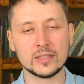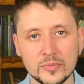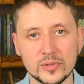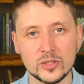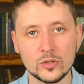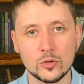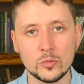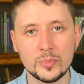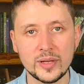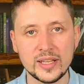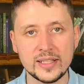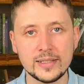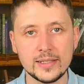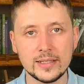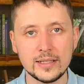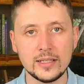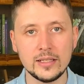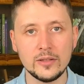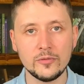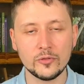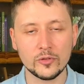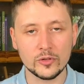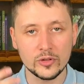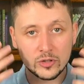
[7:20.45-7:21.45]
So basically
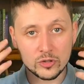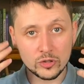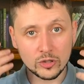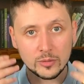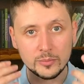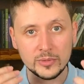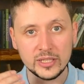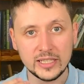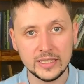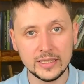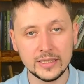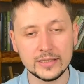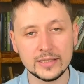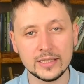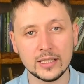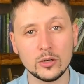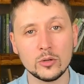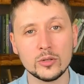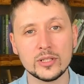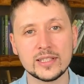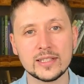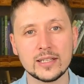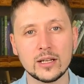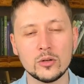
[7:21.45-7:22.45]
for the German ears, how
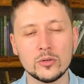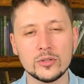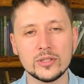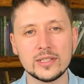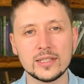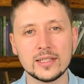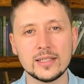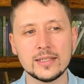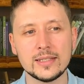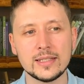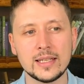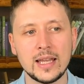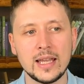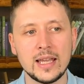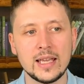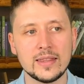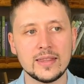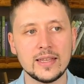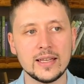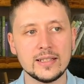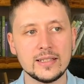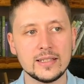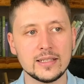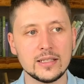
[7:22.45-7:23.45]
it sounds is
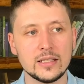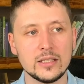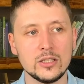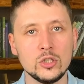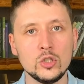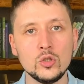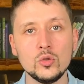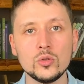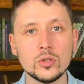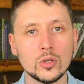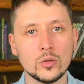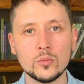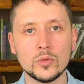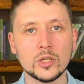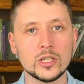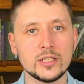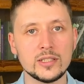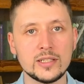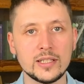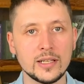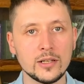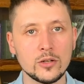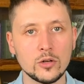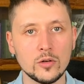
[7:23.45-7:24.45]
that you don't want to
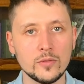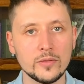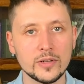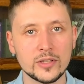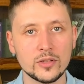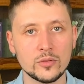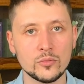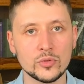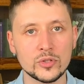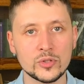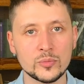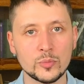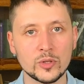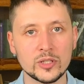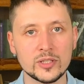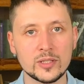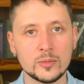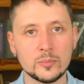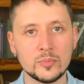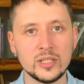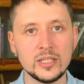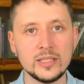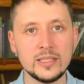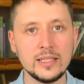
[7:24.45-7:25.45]
take over the
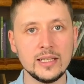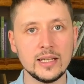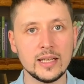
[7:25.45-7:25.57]
responsibility,